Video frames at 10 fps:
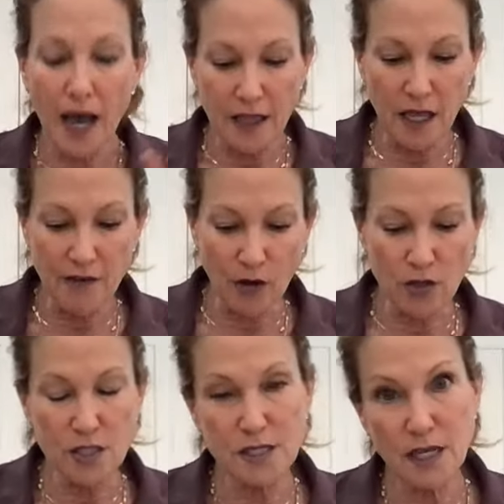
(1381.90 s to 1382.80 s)
I love
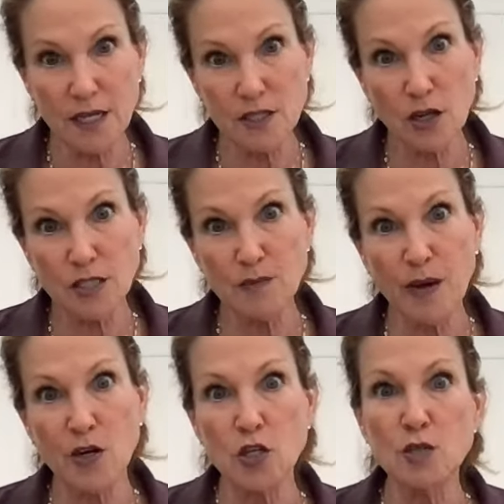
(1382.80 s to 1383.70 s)
uns unsalted
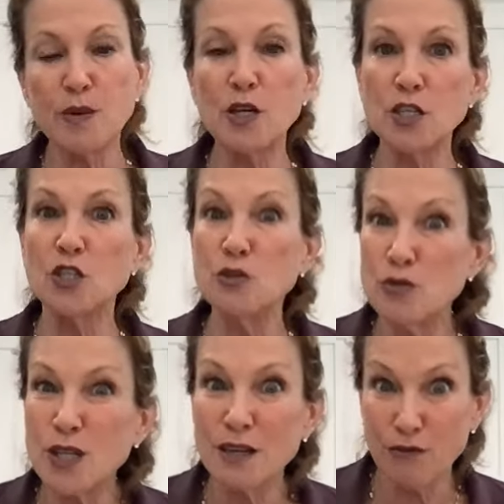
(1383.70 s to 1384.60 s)
butter just because it's
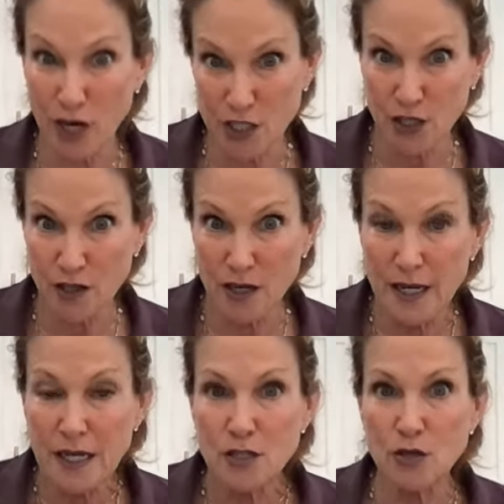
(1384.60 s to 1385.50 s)
usually fresher.
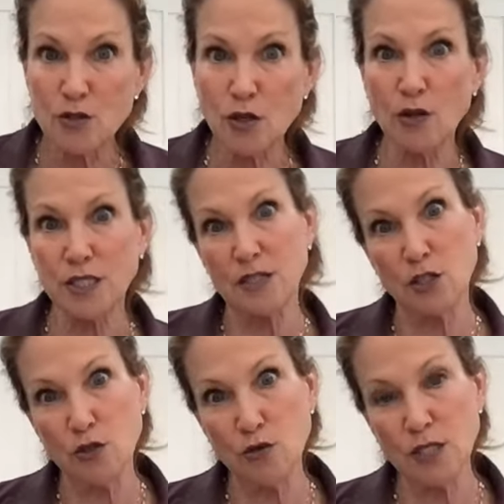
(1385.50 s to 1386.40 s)
So salt
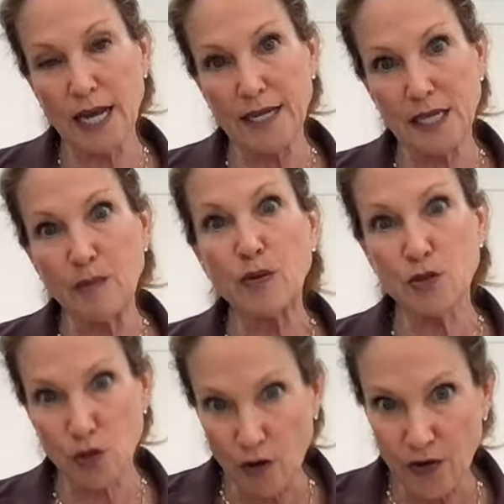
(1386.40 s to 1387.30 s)
is used as a
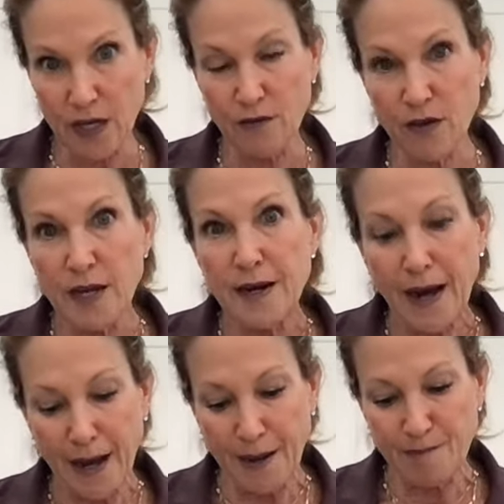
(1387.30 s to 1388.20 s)
preservative.
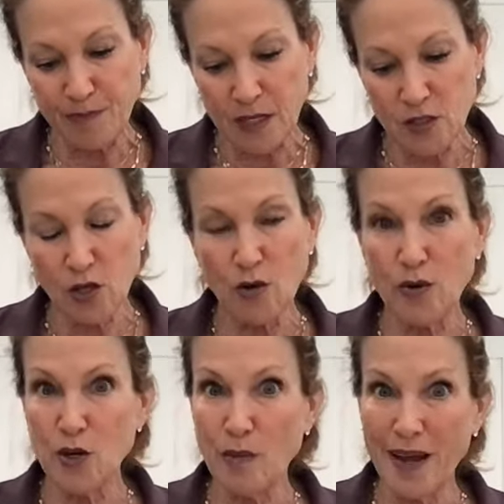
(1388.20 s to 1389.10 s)
Um, so
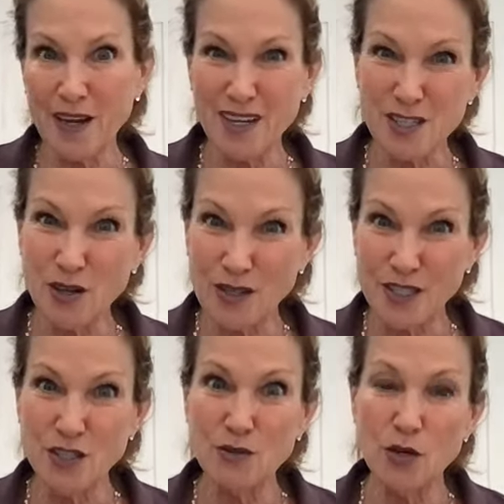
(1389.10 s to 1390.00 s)
when you're buying
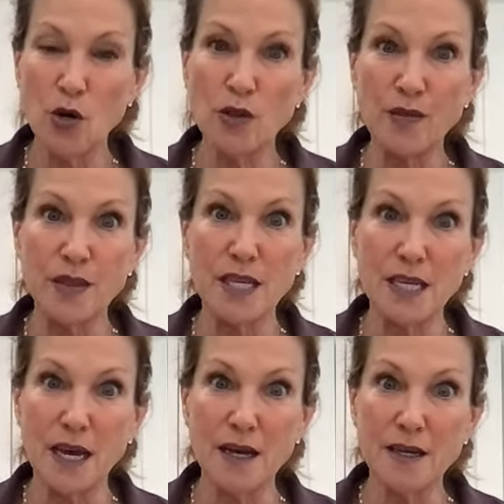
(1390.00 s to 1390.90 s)
unsalted, you know that
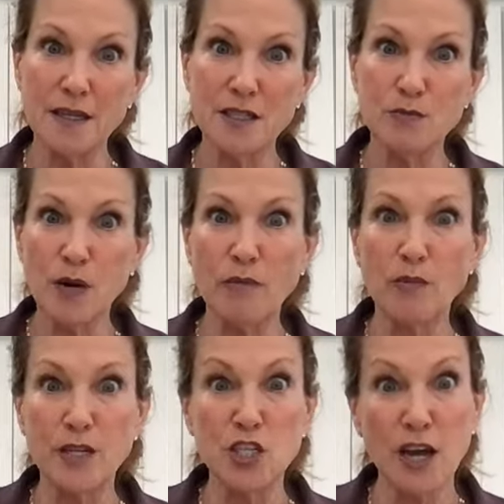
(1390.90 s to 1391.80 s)
the uh, it's
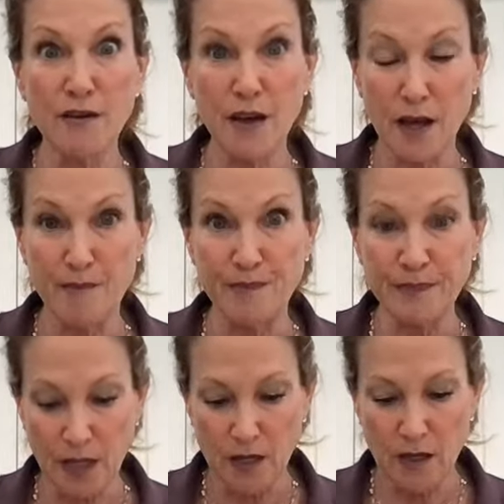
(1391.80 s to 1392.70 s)
probably um,